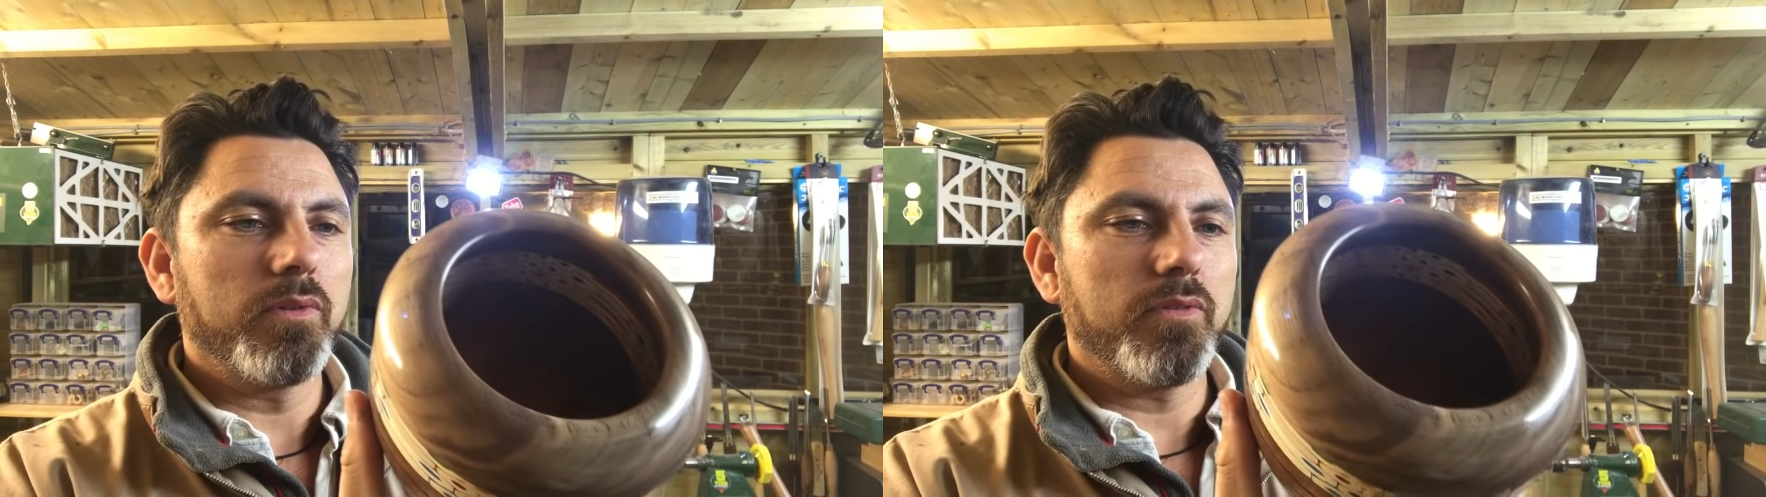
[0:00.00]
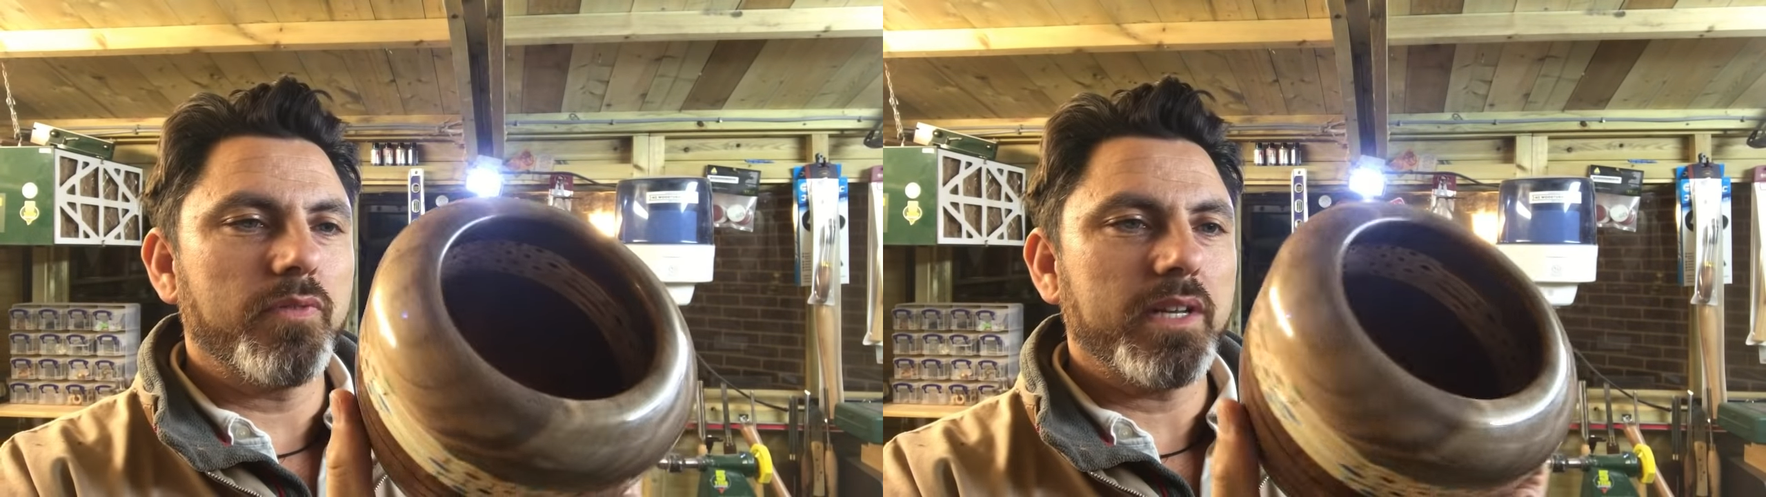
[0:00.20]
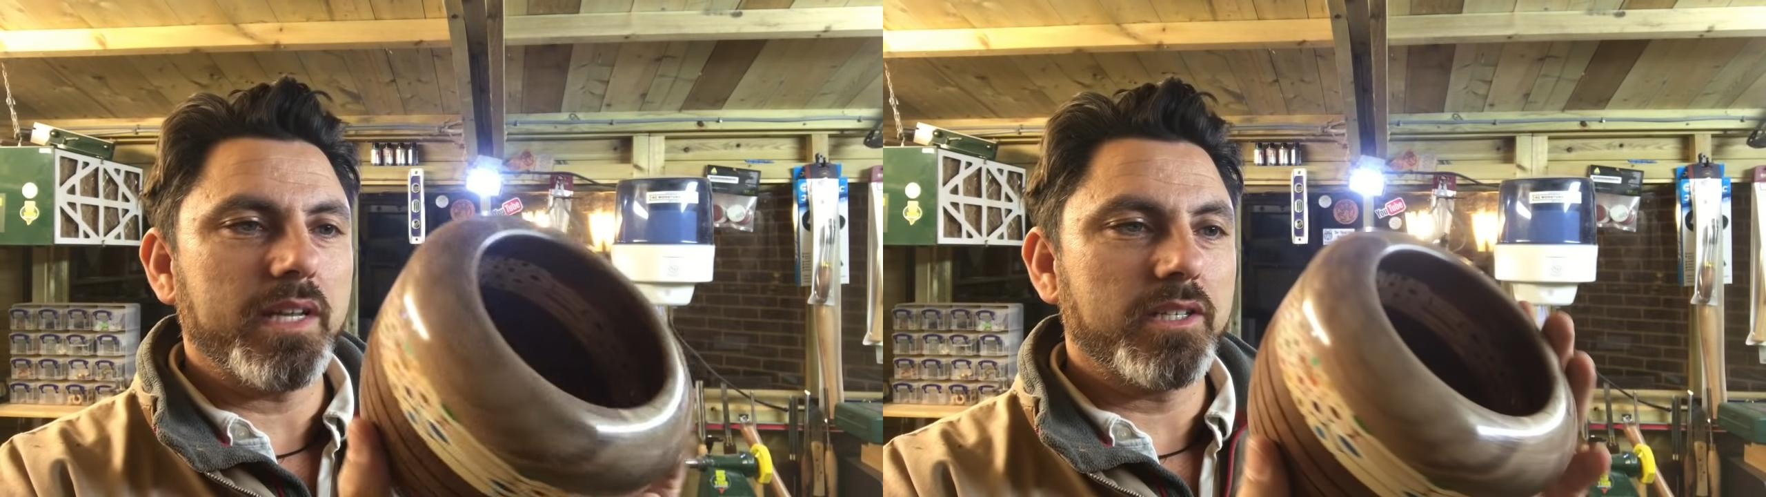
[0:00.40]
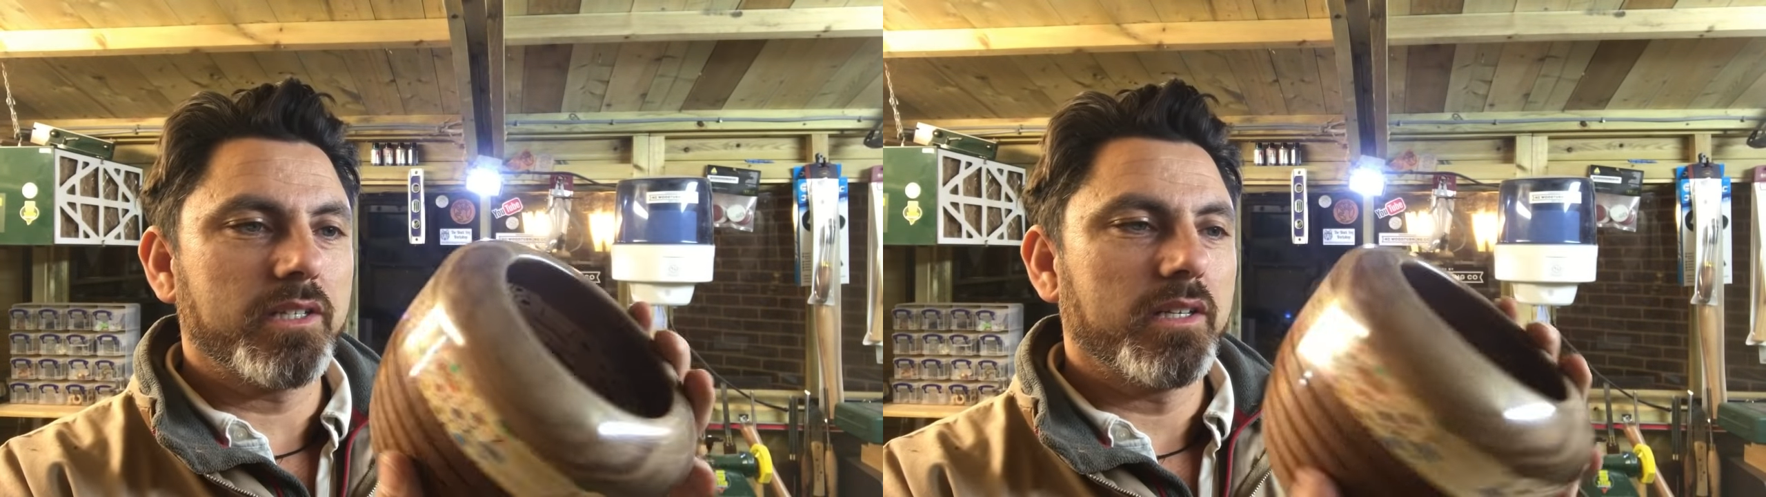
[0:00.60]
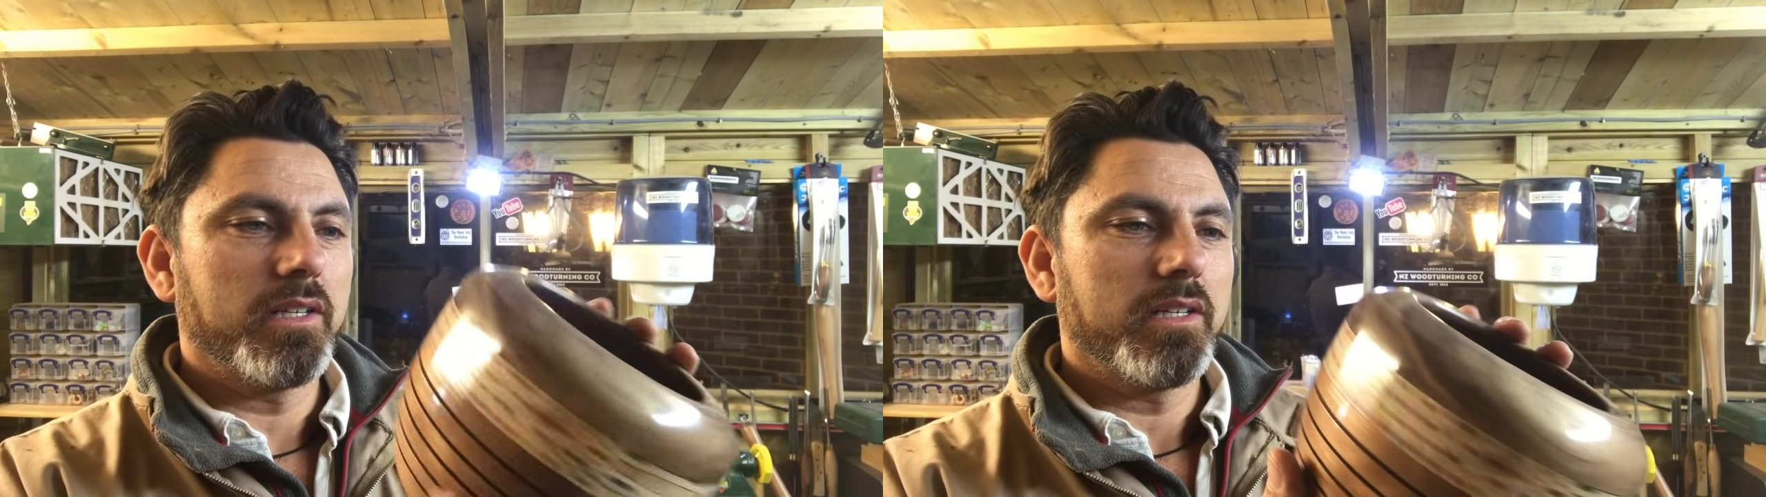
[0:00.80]
the
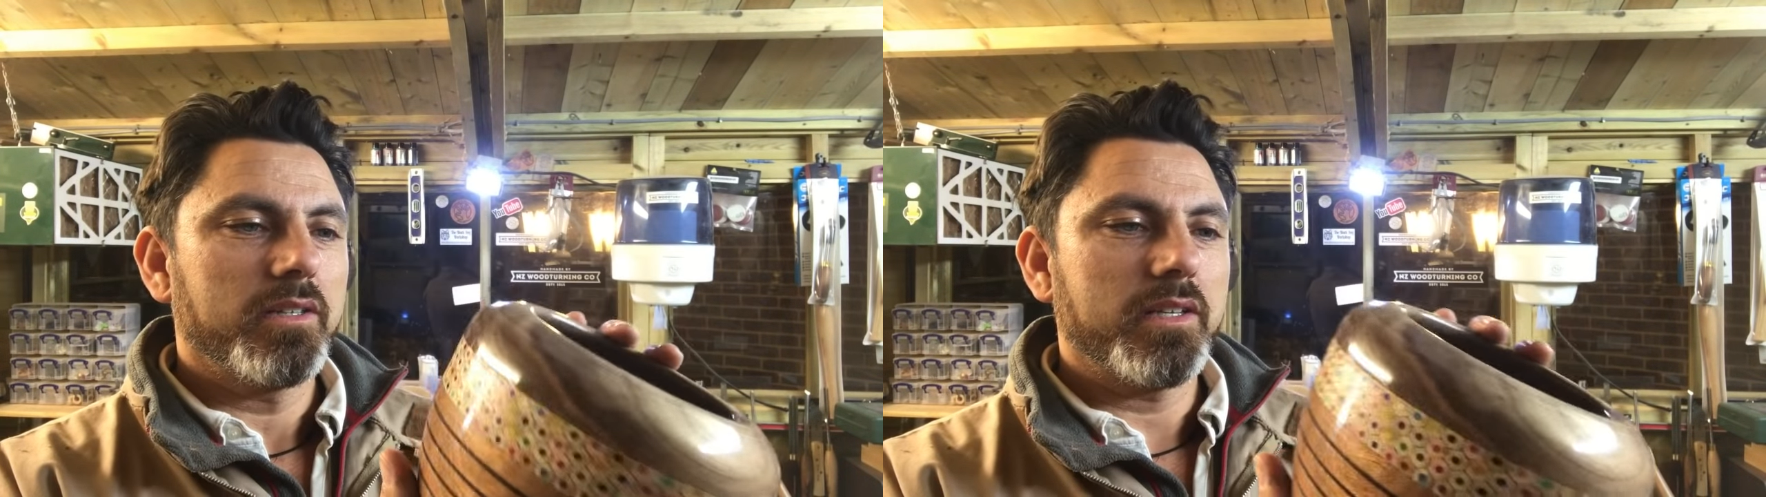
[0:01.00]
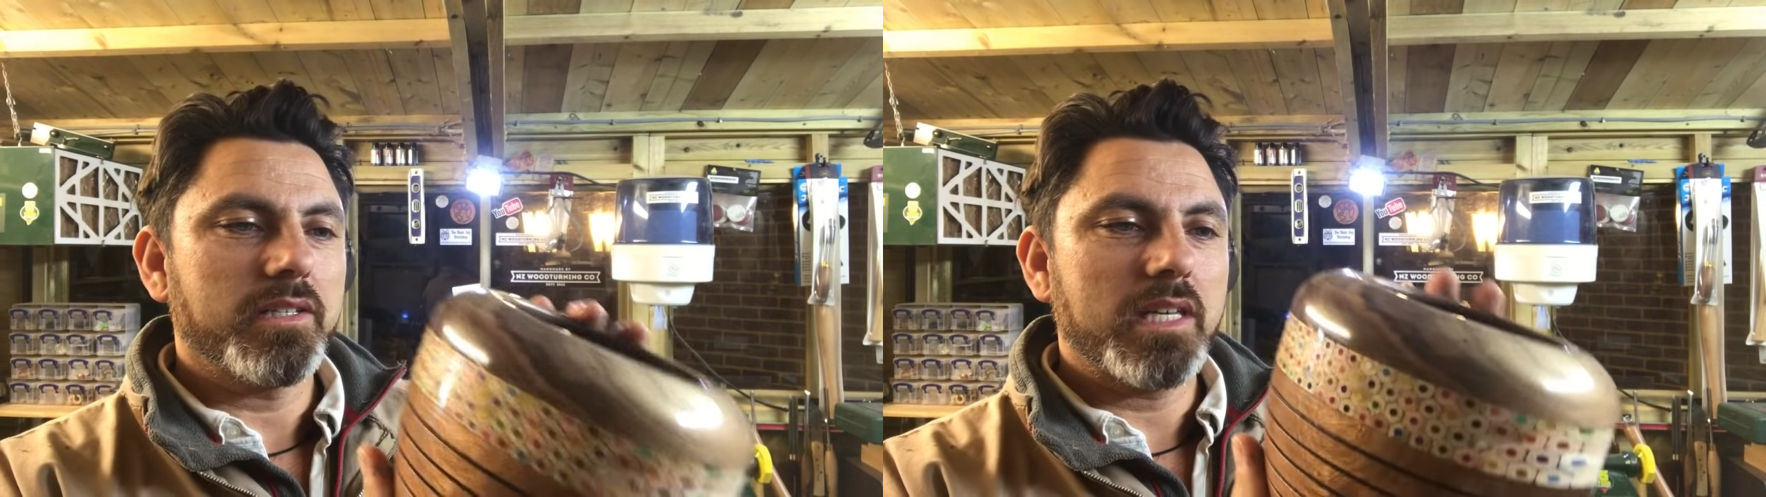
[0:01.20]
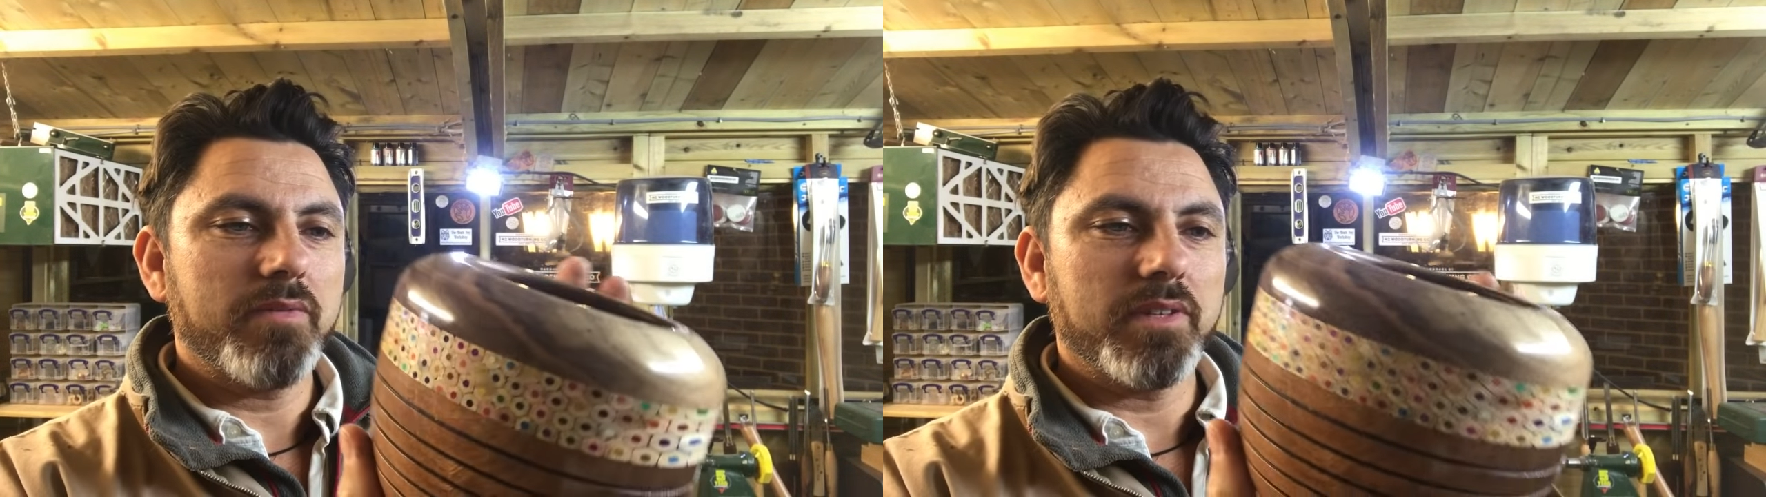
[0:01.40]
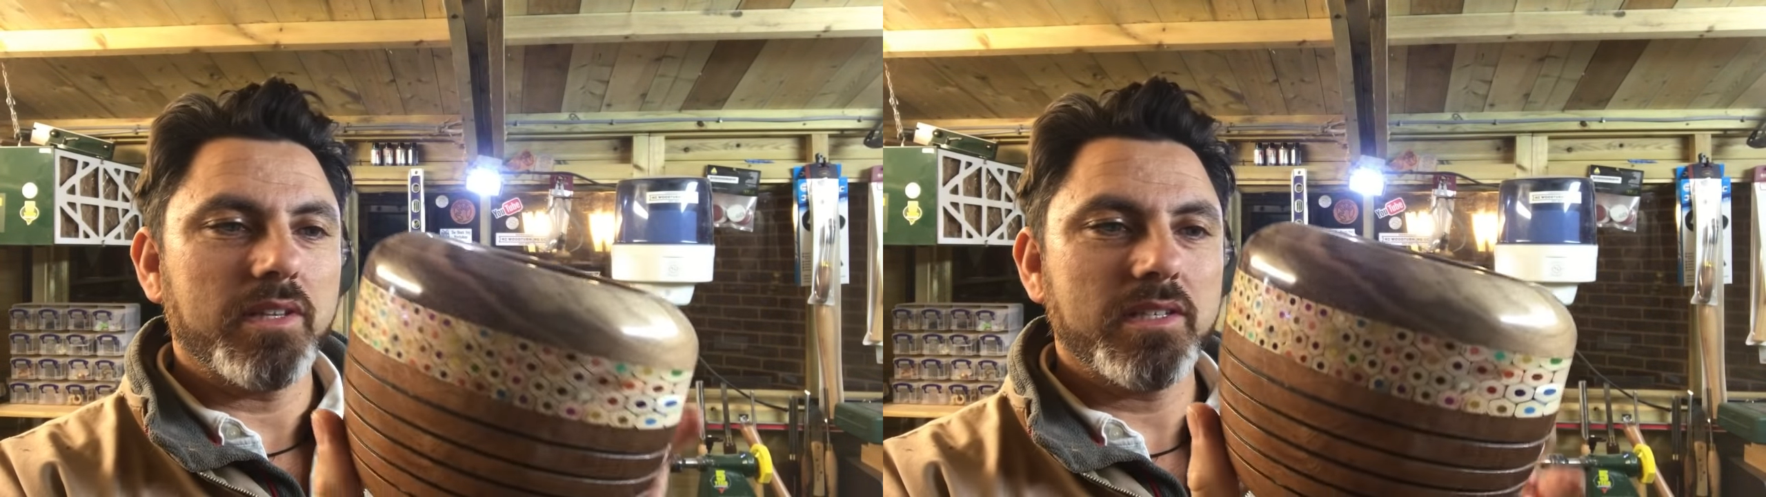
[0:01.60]
finish that's given.